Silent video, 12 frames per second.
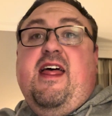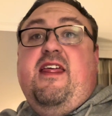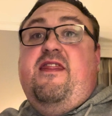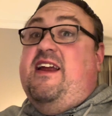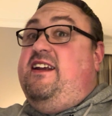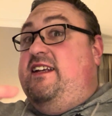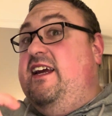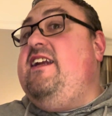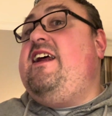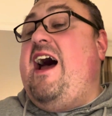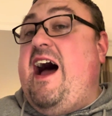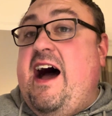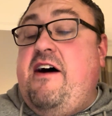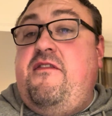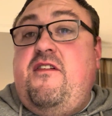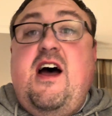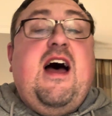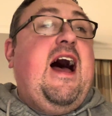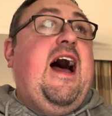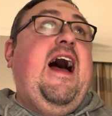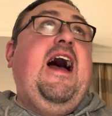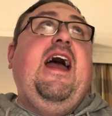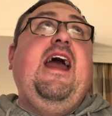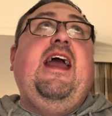They did have
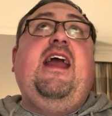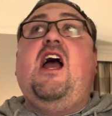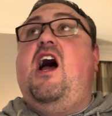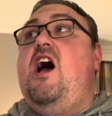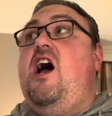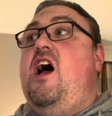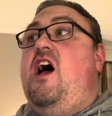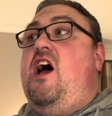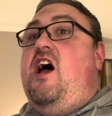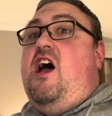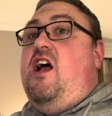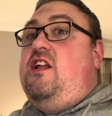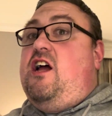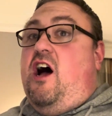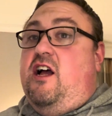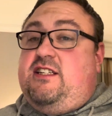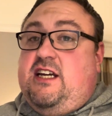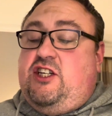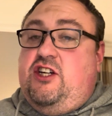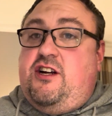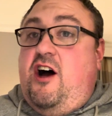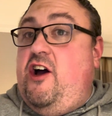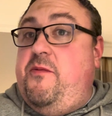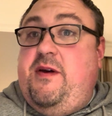a session
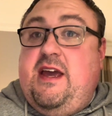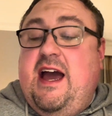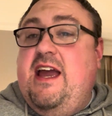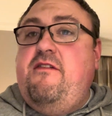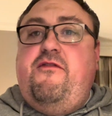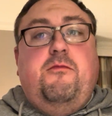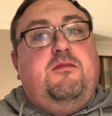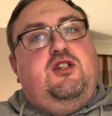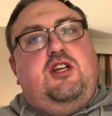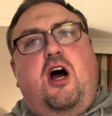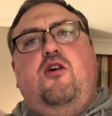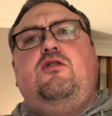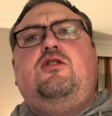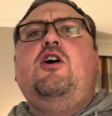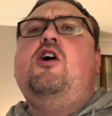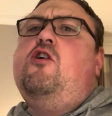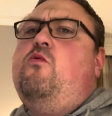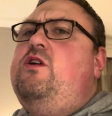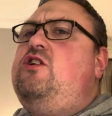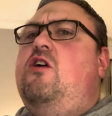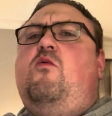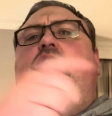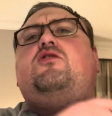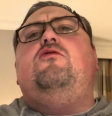IPA from Toast, which I
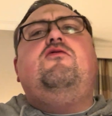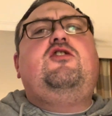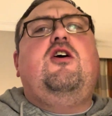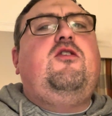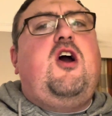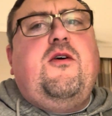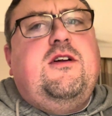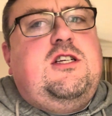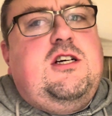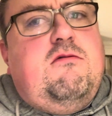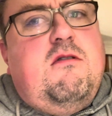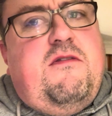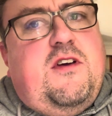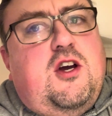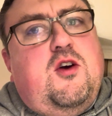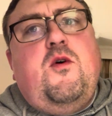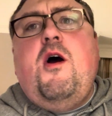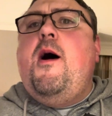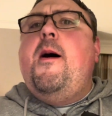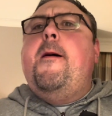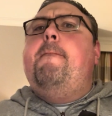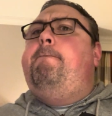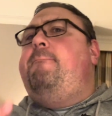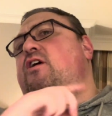was also going to review,
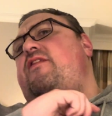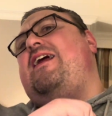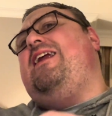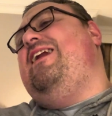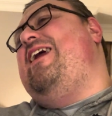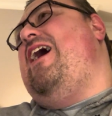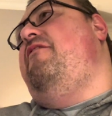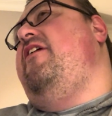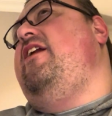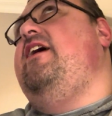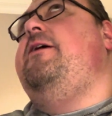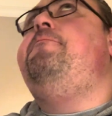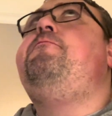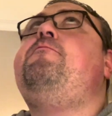but they didn't have any.